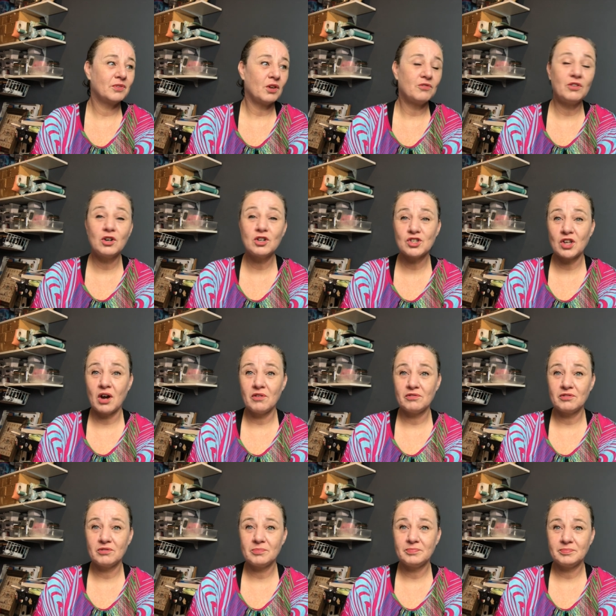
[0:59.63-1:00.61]
First
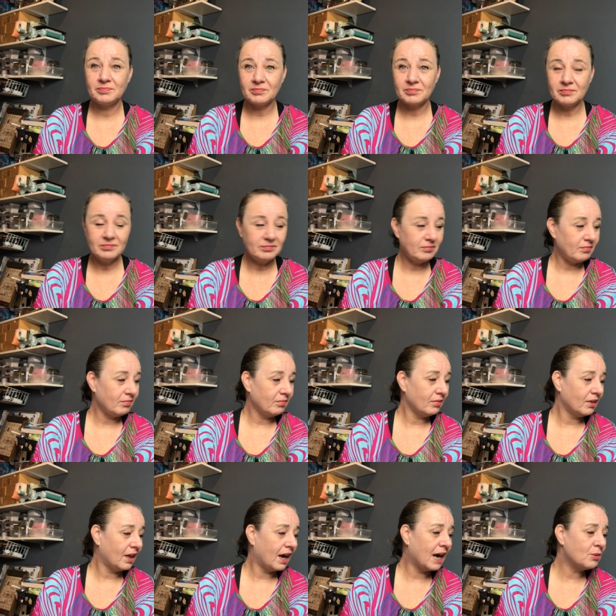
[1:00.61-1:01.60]
off,
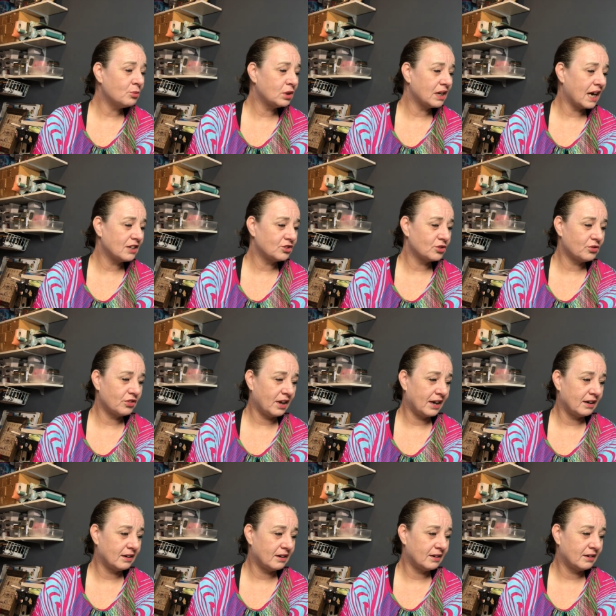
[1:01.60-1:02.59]
I would like to
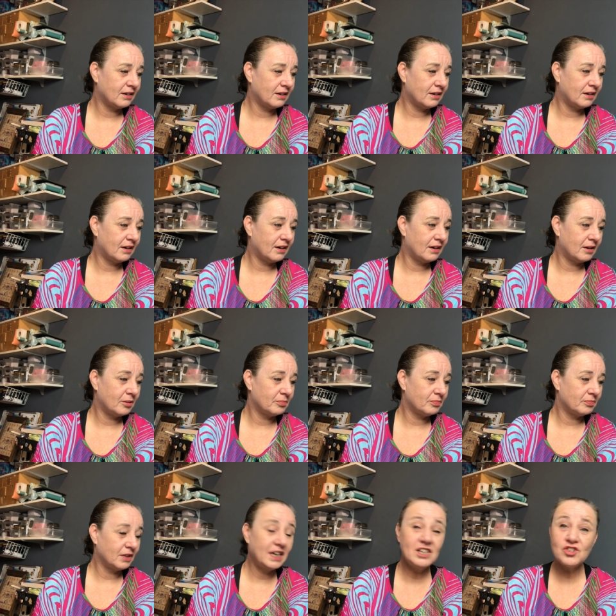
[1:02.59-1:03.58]
thank
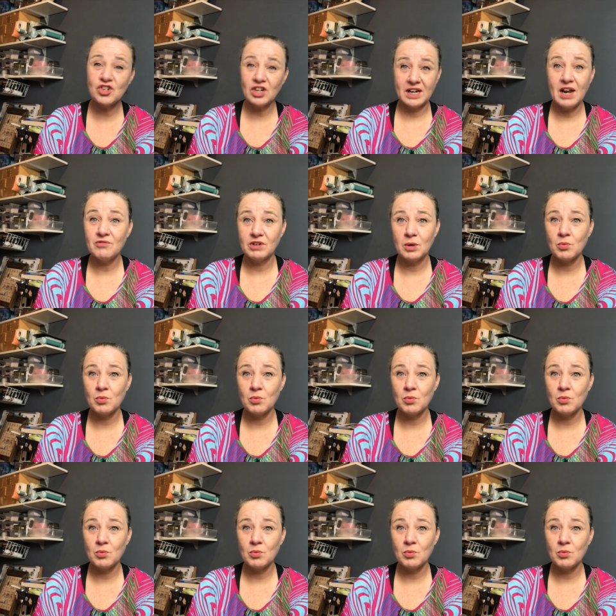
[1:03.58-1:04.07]
each and every